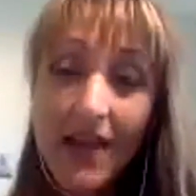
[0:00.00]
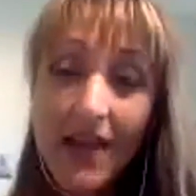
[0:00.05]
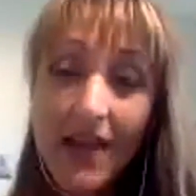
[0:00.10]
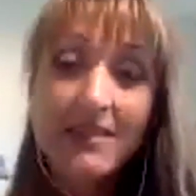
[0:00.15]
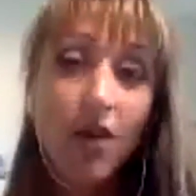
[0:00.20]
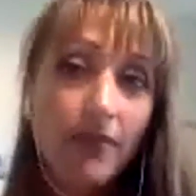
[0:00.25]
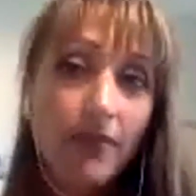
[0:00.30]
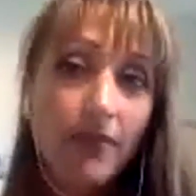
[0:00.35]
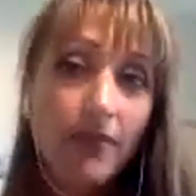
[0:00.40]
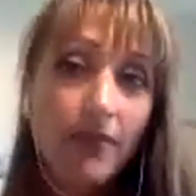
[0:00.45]

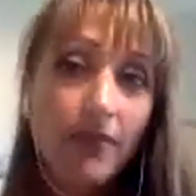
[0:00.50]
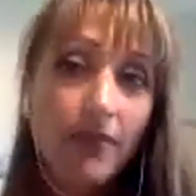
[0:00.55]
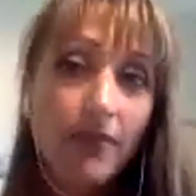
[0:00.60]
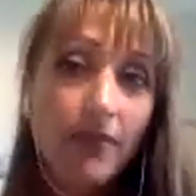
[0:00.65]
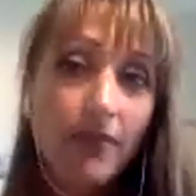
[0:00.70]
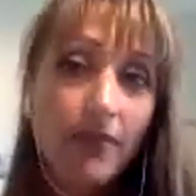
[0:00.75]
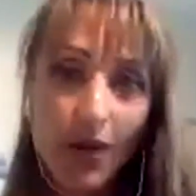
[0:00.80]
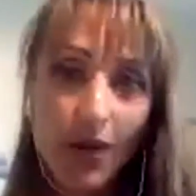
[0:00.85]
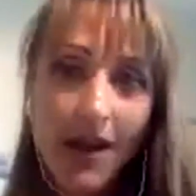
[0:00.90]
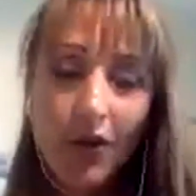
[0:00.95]
often where I
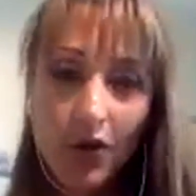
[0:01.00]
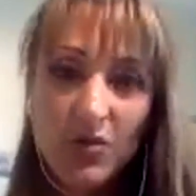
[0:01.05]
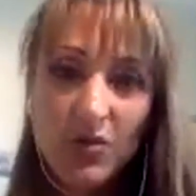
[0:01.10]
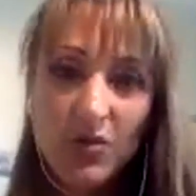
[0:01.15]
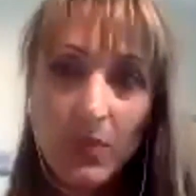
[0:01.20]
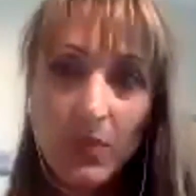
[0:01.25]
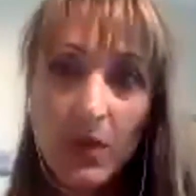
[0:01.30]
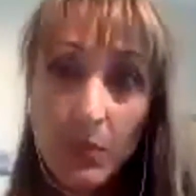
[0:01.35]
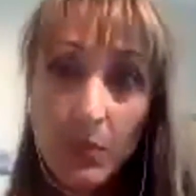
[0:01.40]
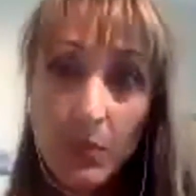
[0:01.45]
encourage
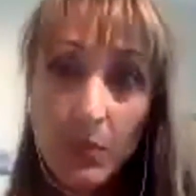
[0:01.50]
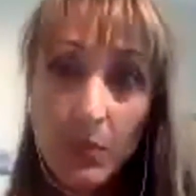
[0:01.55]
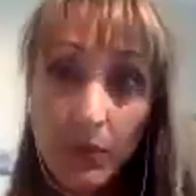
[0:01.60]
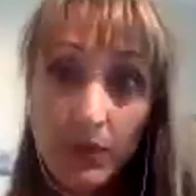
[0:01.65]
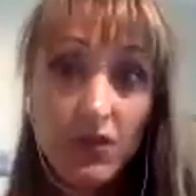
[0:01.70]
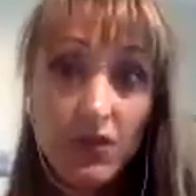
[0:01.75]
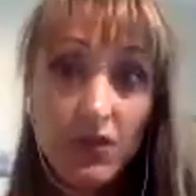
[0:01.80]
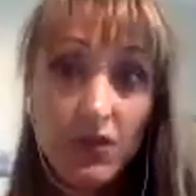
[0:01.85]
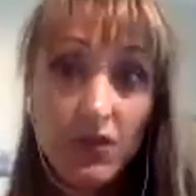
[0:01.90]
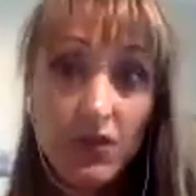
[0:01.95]
people to
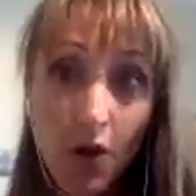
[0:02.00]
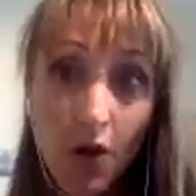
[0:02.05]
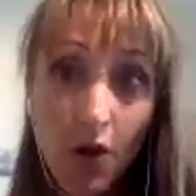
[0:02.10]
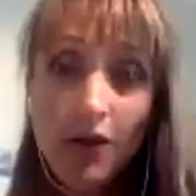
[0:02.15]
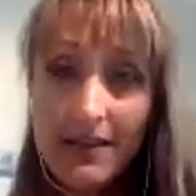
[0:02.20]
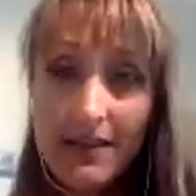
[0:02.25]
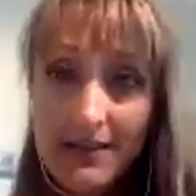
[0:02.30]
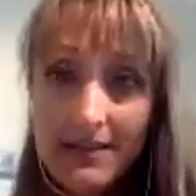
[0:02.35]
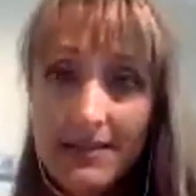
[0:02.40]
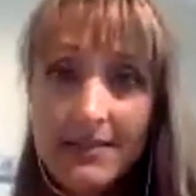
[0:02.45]
start,
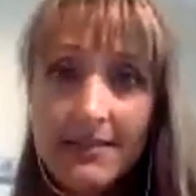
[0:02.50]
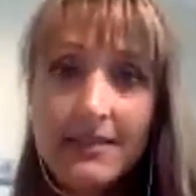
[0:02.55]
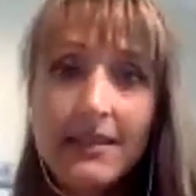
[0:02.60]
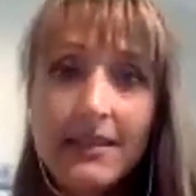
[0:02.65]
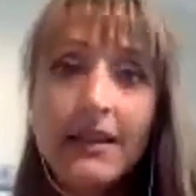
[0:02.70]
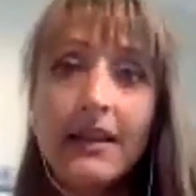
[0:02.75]
is